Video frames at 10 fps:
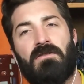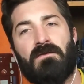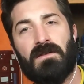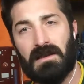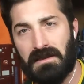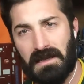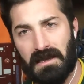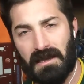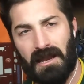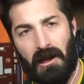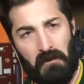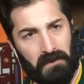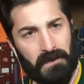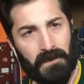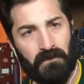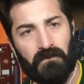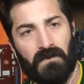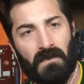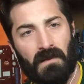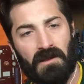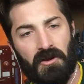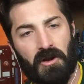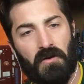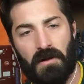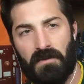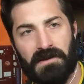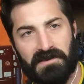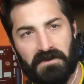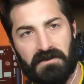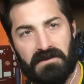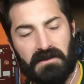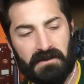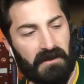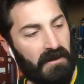I don't feel like digging it out. You know what a pistol looks like.